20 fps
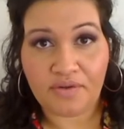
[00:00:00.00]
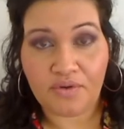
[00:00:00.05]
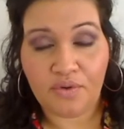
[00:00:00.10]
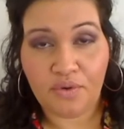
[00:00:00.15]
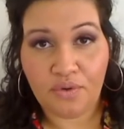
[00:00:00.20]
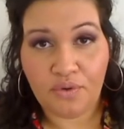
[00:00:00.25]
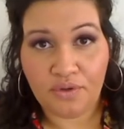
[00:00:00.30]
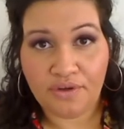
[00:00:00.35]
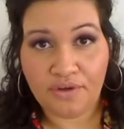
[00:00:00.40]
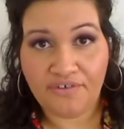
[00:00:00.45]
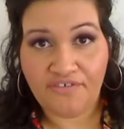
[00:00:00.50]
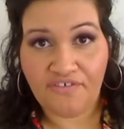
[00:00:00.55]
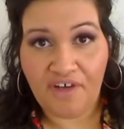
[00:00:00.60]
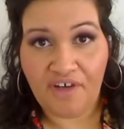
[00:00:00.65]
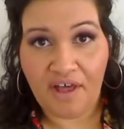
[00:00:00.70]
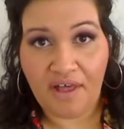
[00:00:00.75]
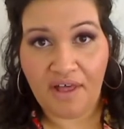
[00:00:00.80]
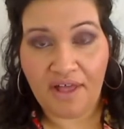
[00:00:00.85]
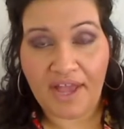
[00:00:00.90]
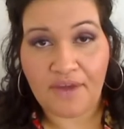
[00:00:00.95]
cooler
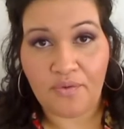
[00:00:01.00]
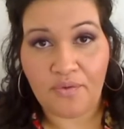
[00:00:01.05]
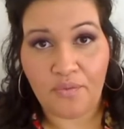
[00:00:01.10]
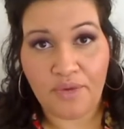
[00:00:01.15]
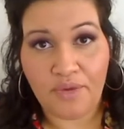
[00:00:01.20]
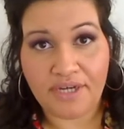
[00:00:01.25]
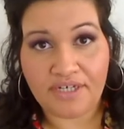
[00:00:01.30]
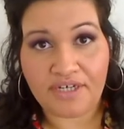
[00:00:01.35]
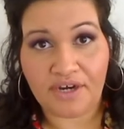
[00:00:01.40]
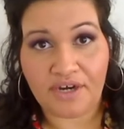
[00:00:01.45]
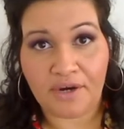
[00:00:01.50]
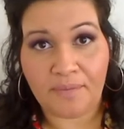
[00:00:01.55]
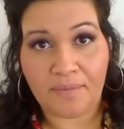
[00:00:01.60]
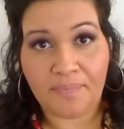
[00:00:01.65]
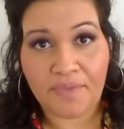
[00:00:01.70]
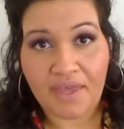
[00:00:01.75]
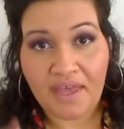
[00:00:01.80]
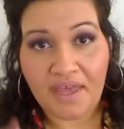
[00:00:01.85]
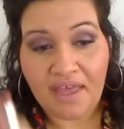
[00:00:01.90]
fall and winter,